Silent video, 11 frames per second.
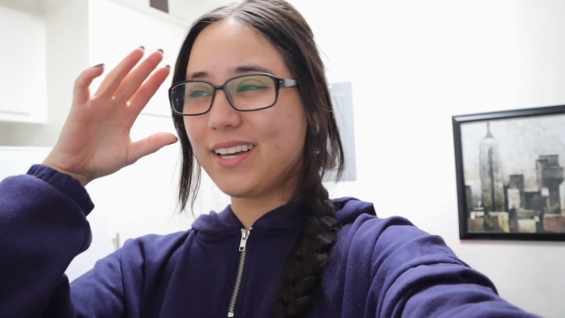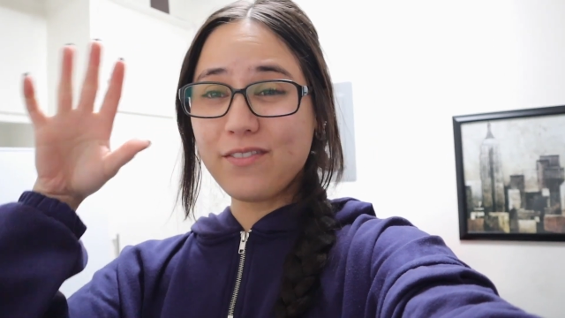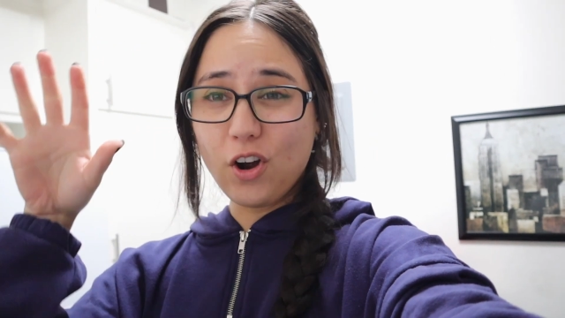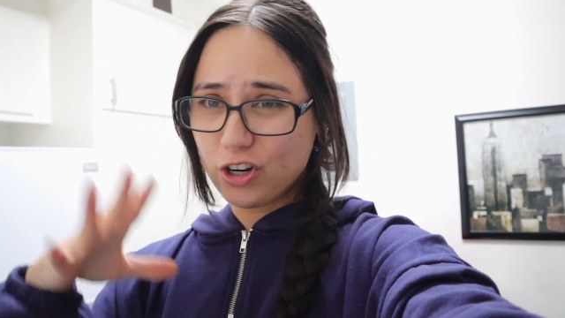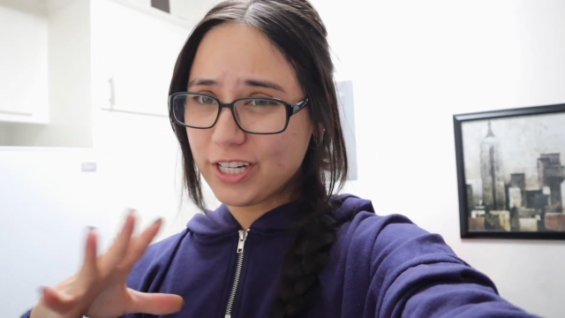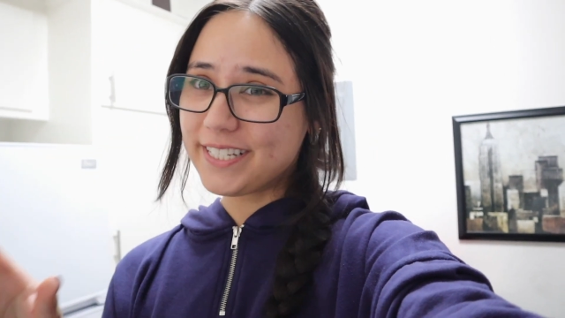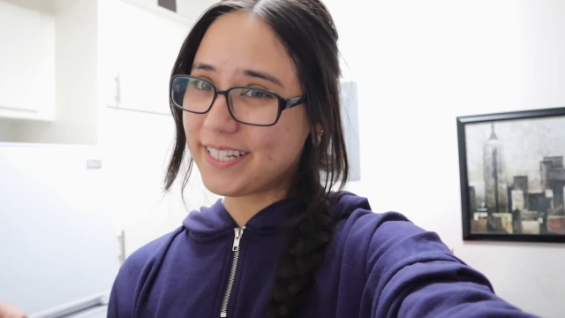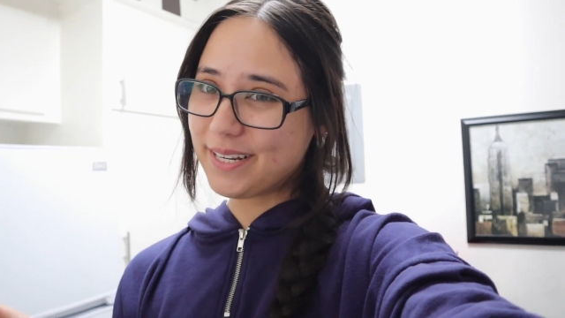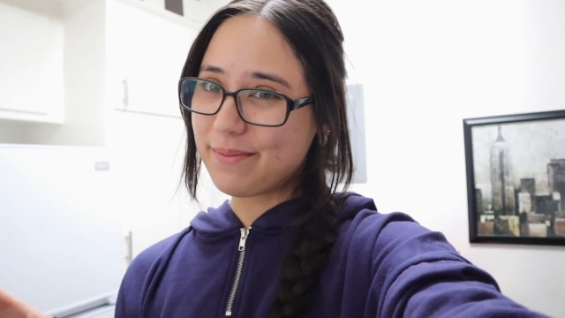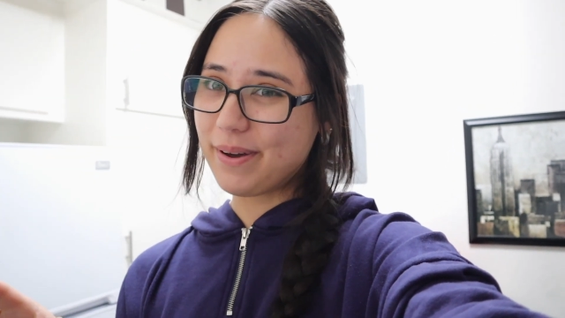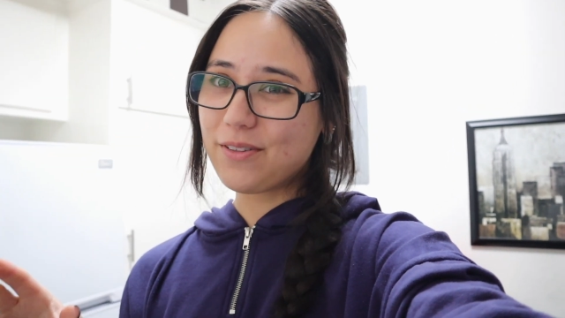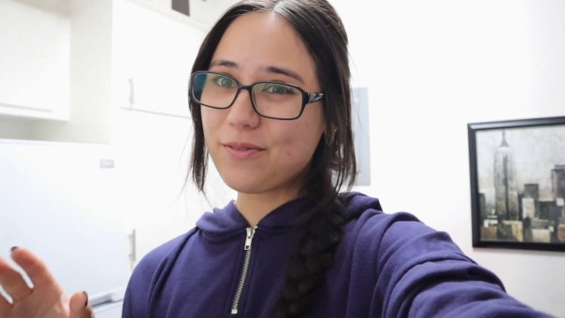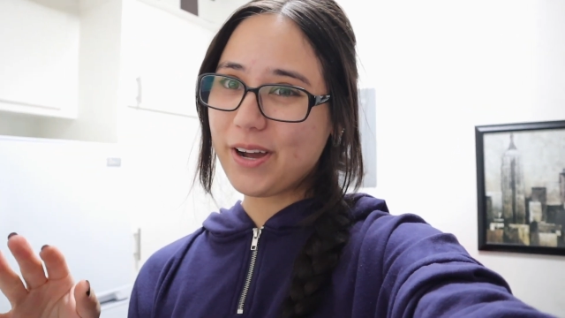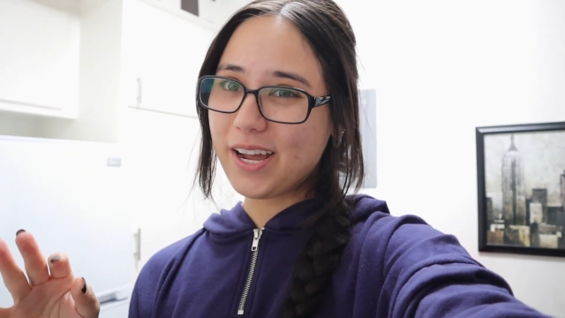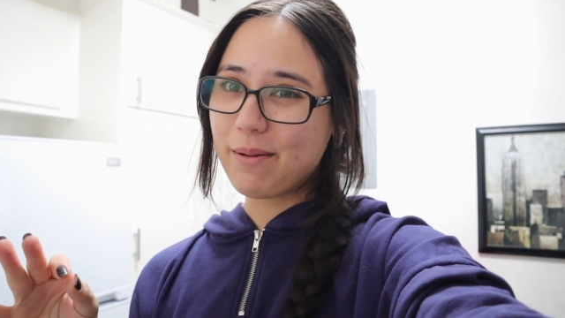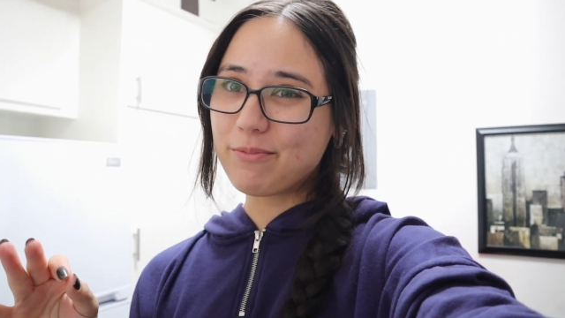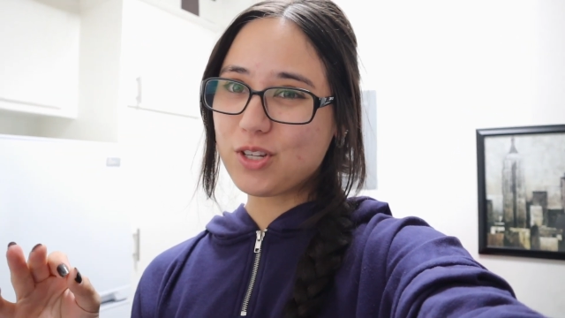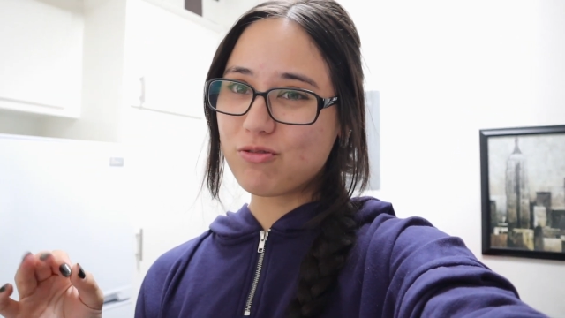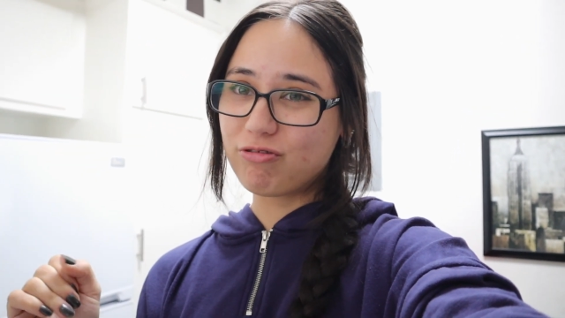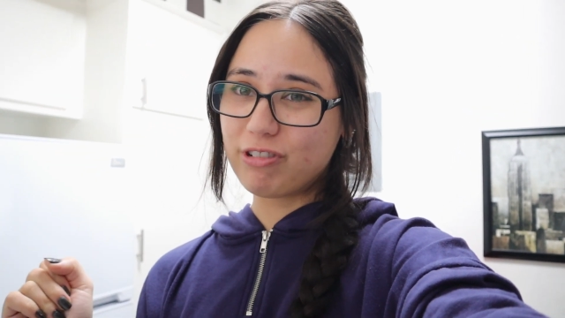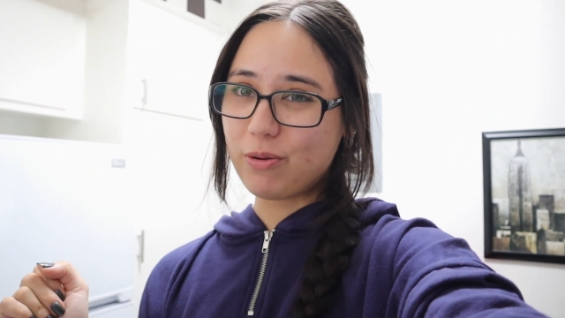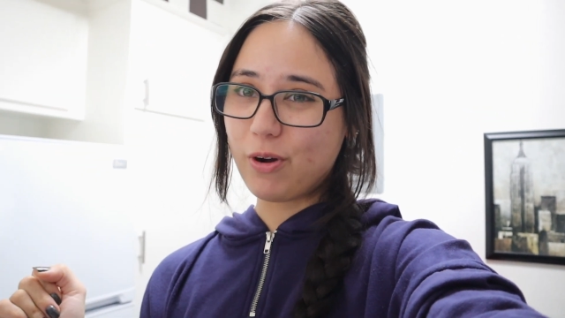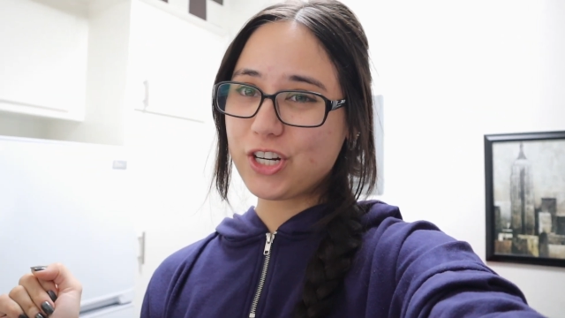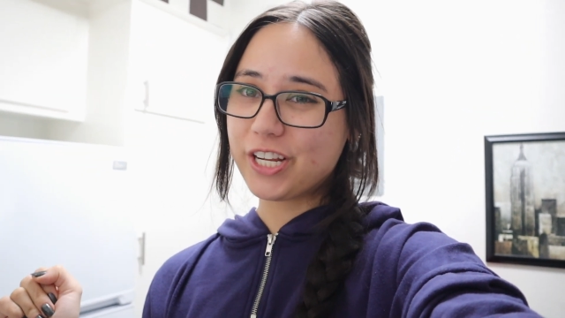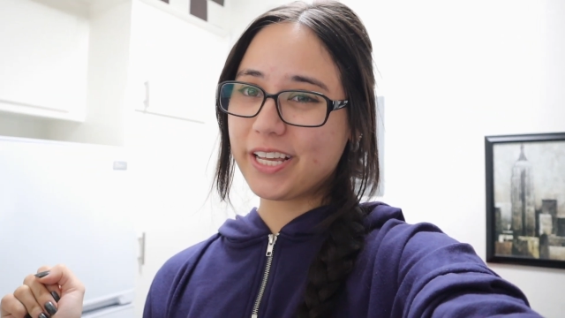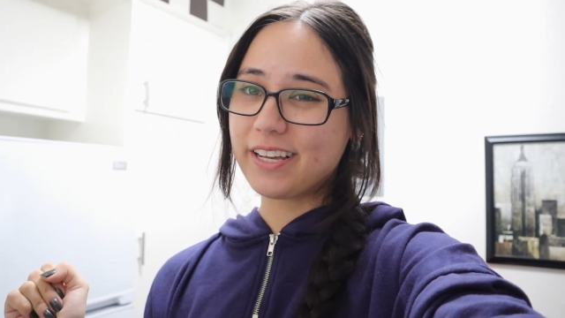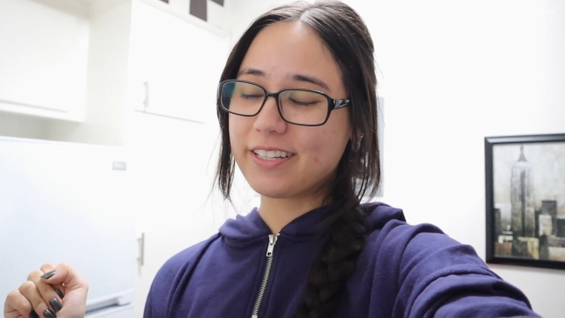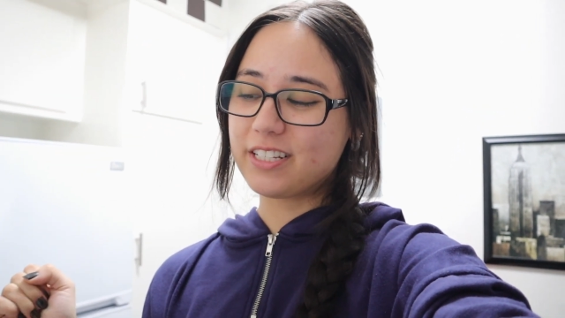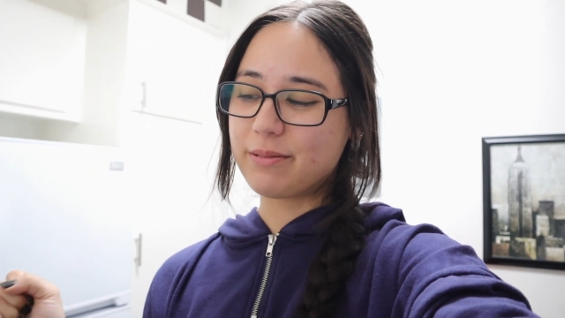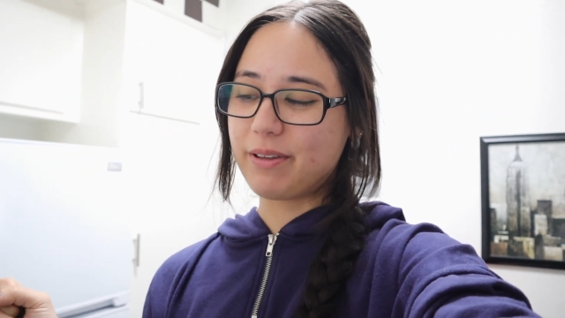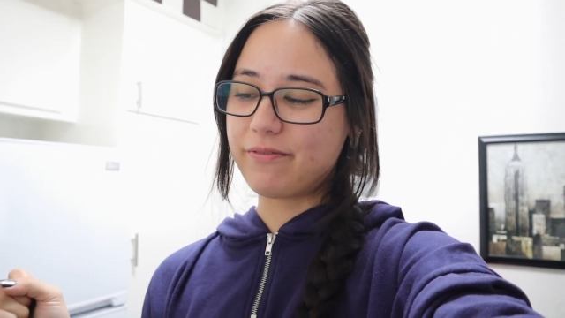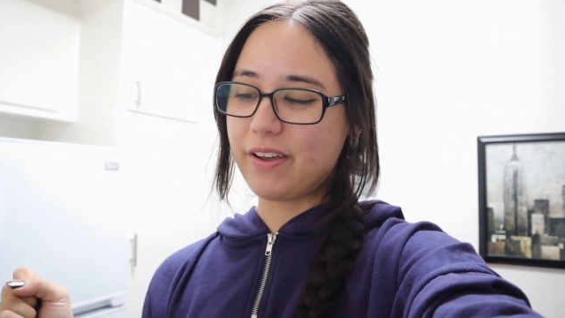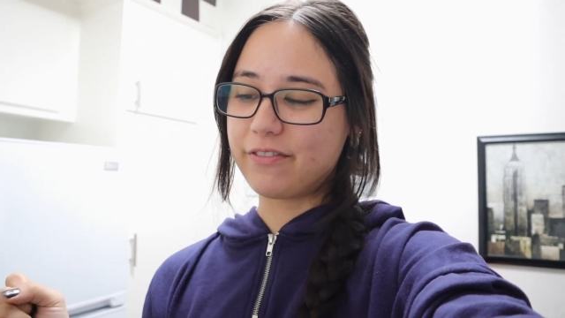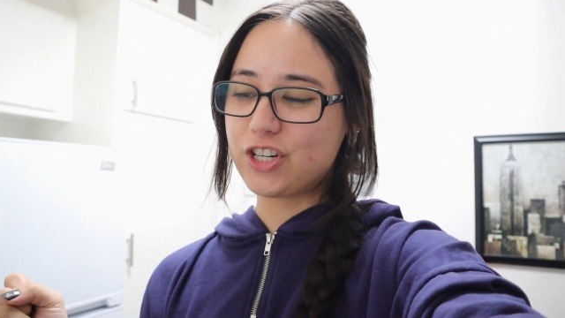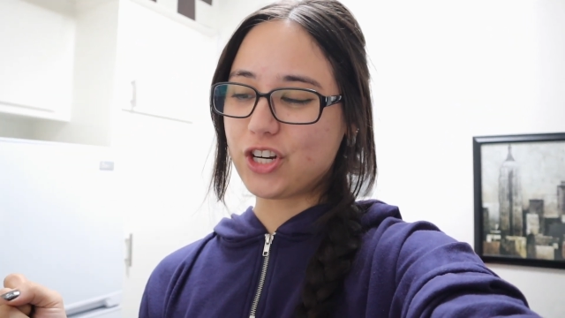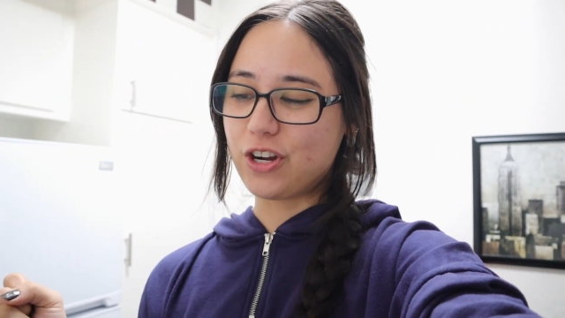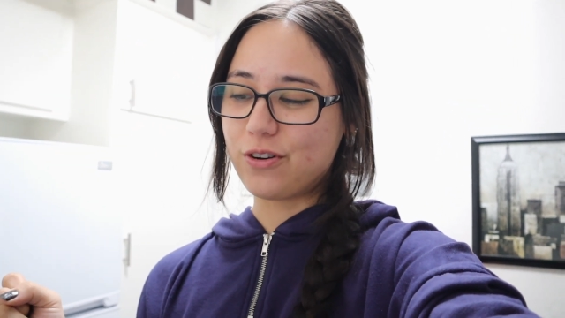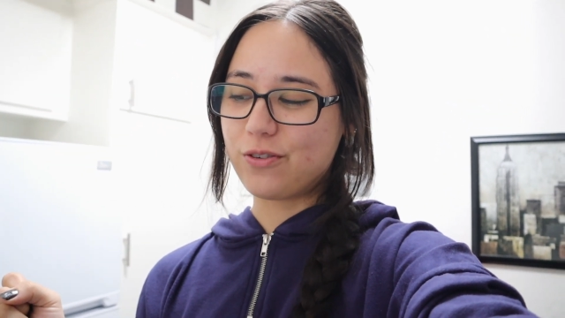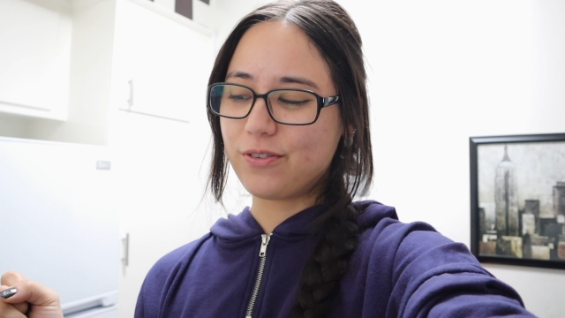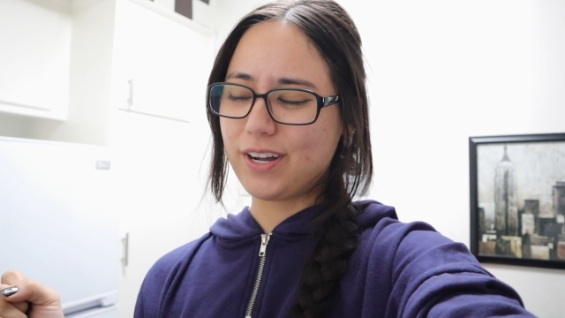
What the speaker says: I've already seen it, by the way. I'm just rewatching it because it's my favorite show.